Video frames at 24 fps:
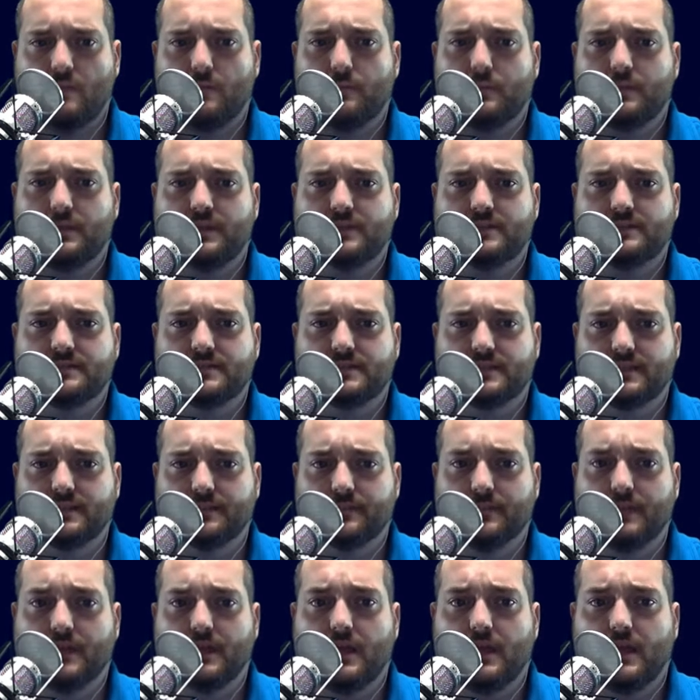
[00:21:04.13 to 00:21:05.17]
But
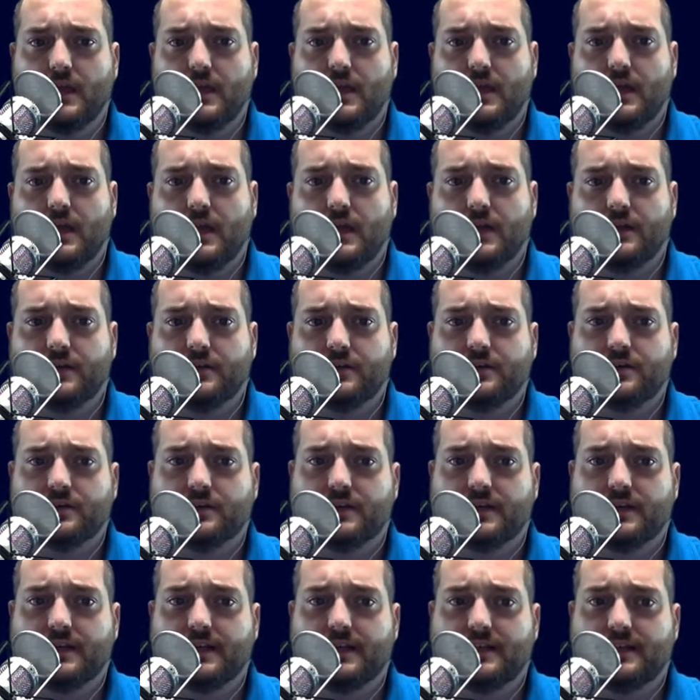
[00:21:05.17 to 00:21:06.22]
um, under your
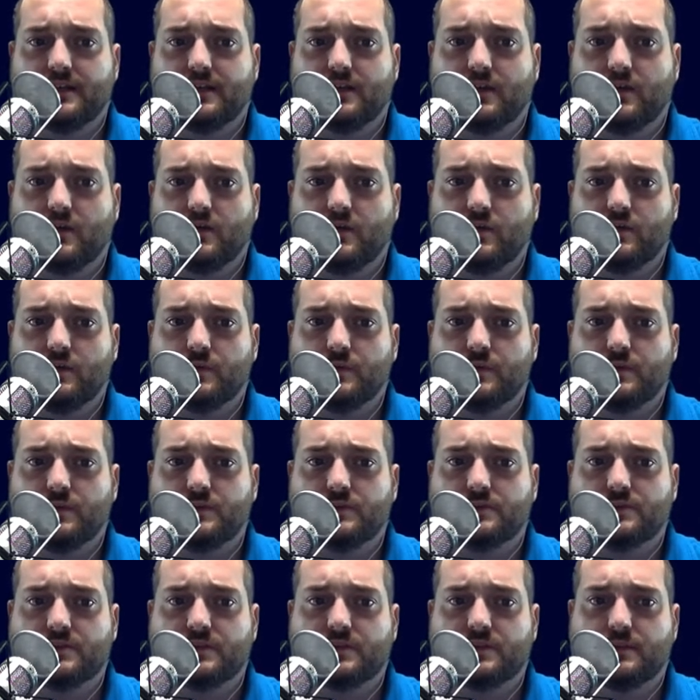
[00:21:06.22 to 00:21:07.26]
connected home,
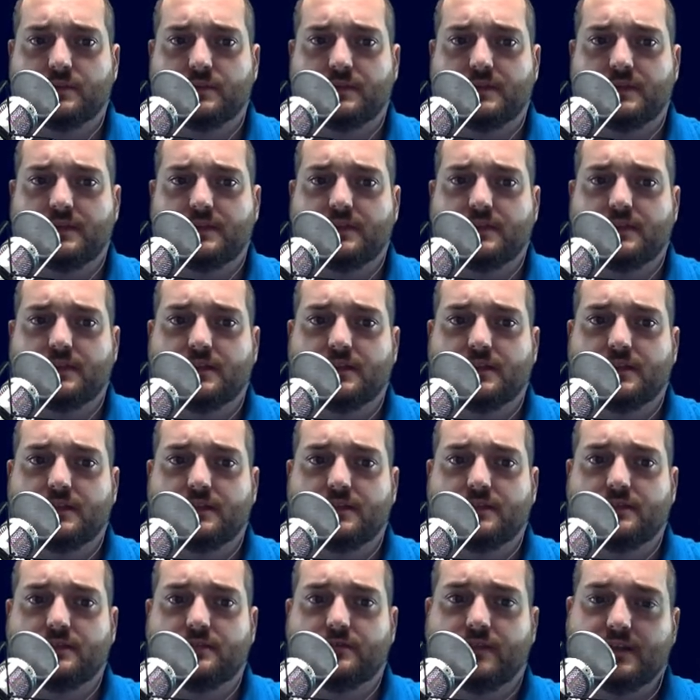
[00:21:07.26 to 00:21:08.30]
there's going to be uh,
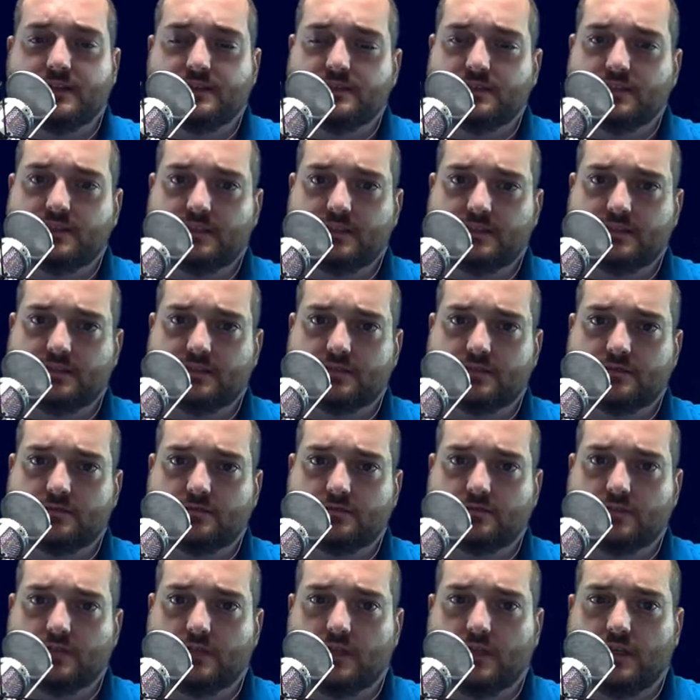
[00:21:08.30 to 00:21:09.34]
device links
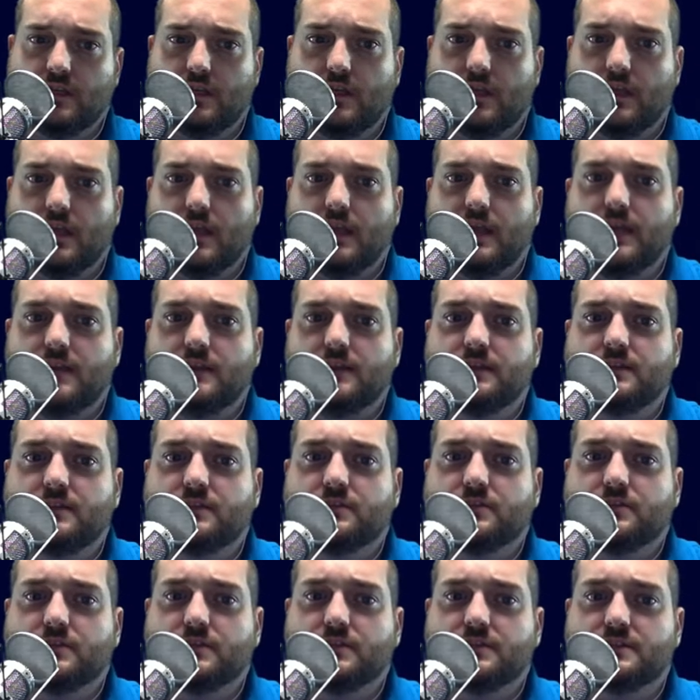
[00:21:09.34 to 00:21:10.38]

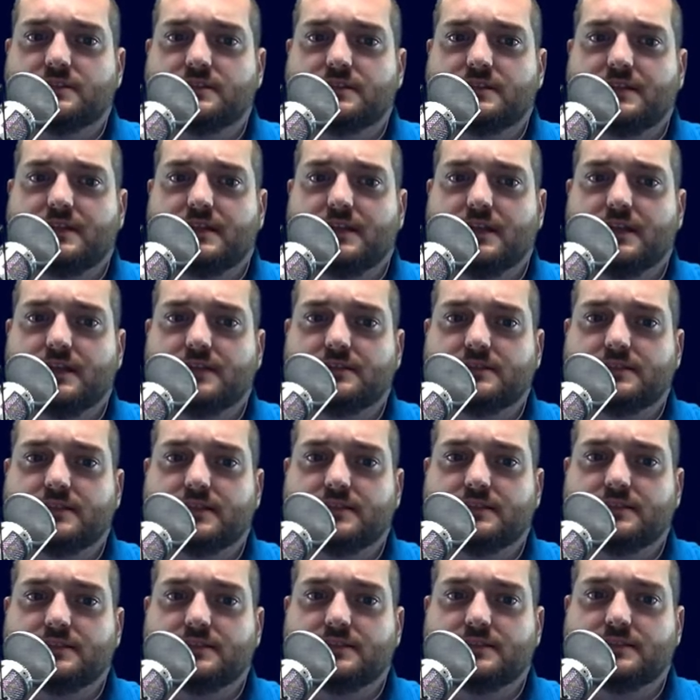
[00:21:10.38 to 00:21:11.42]
you're going to see a
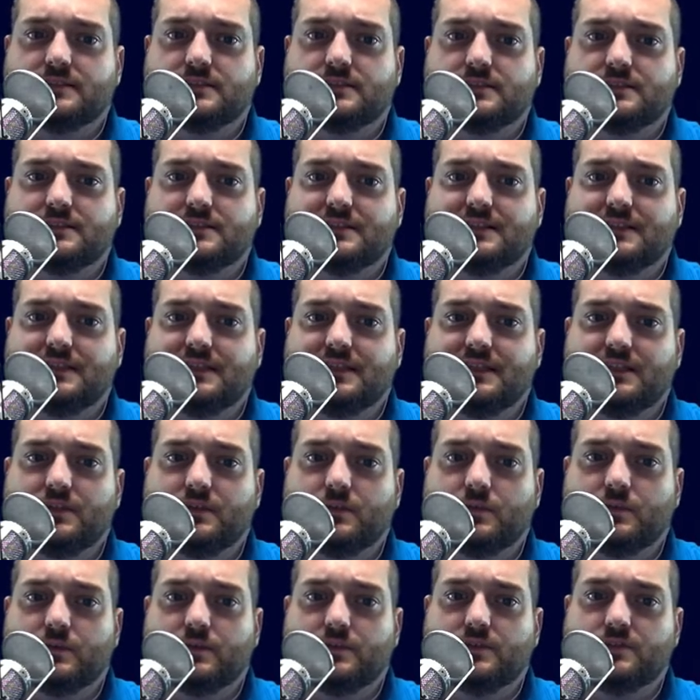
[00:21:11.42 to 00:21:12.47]
section that says link
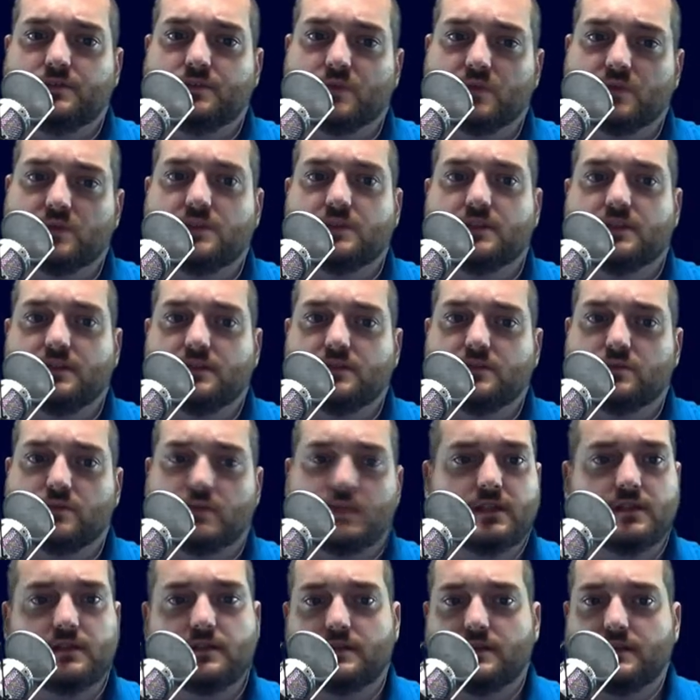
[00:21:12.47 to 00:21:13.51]
with smart things.
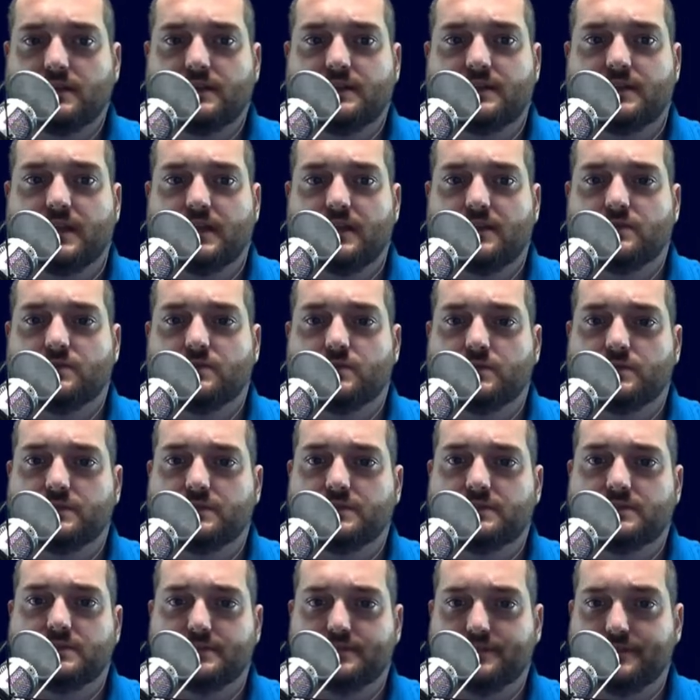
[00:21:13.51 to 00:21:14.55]
Right underneath that is one
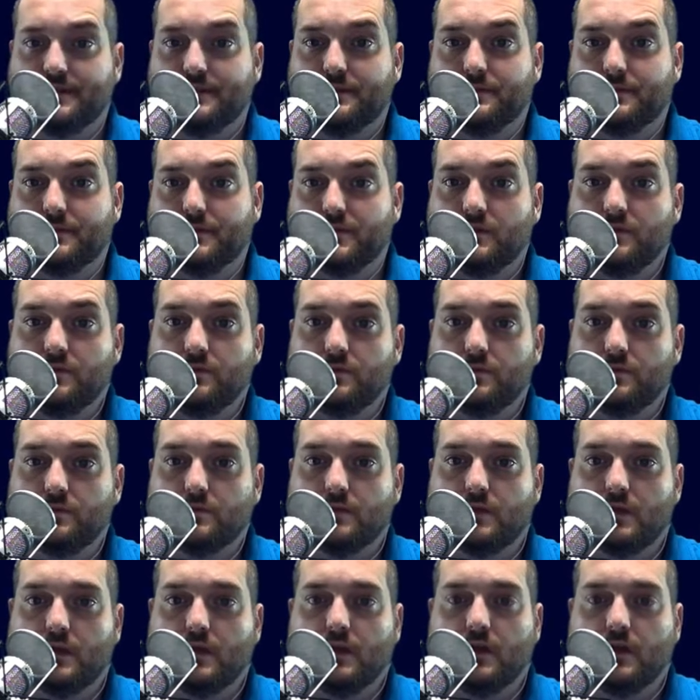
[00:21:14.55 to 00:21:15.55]
that says link with Hue."